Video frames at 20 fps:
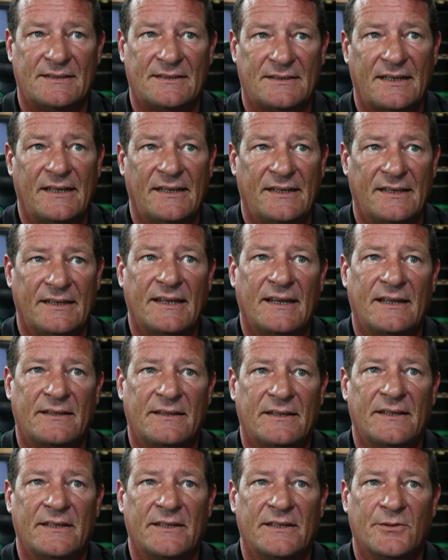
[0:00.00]
snake in that
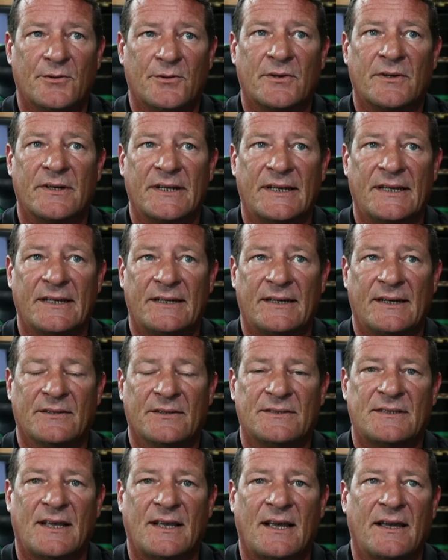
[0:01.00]
thing in order to get it
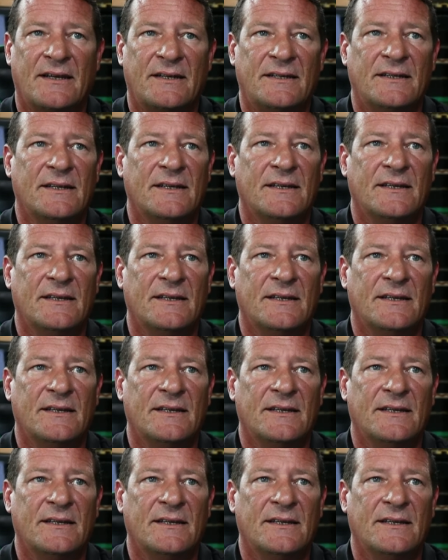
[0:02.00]
outside.